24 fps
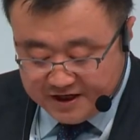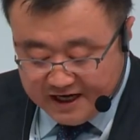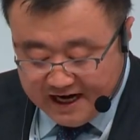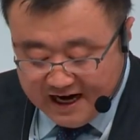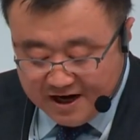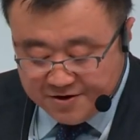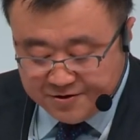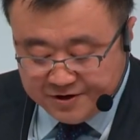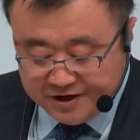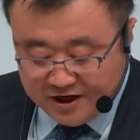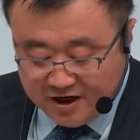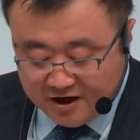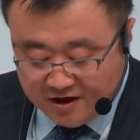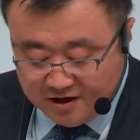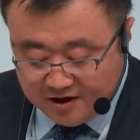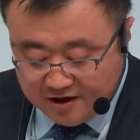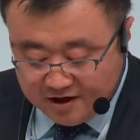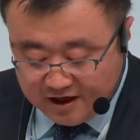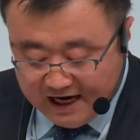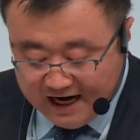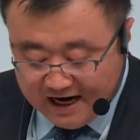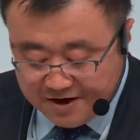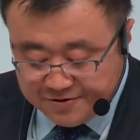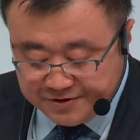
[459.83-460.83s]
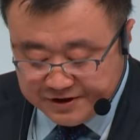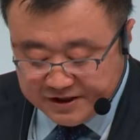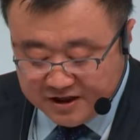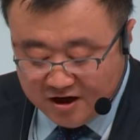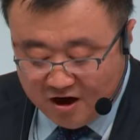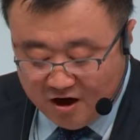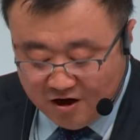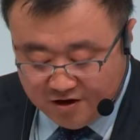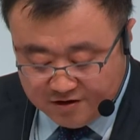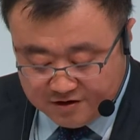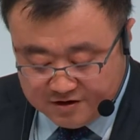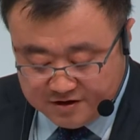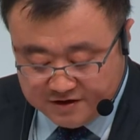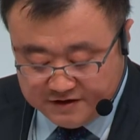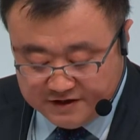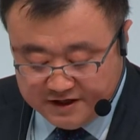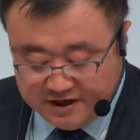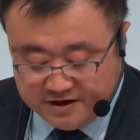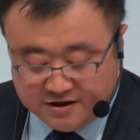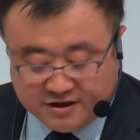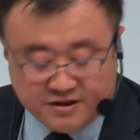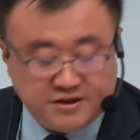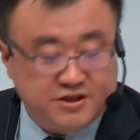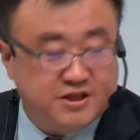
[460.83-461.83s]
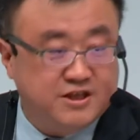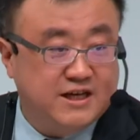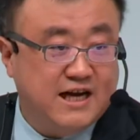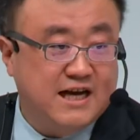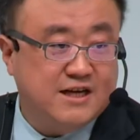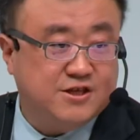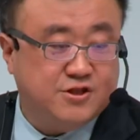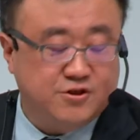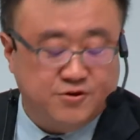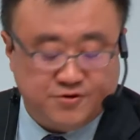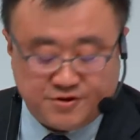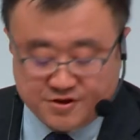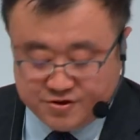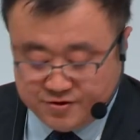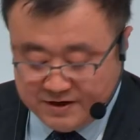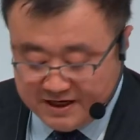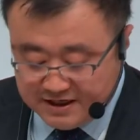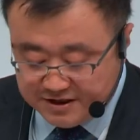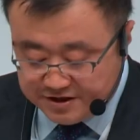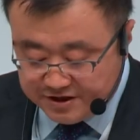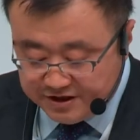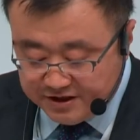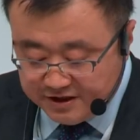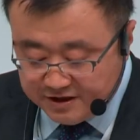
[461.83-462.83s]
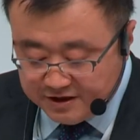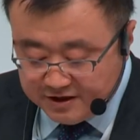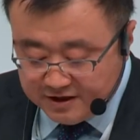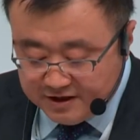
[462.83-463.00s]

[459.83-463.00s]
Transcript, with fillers: carrying out their international strategy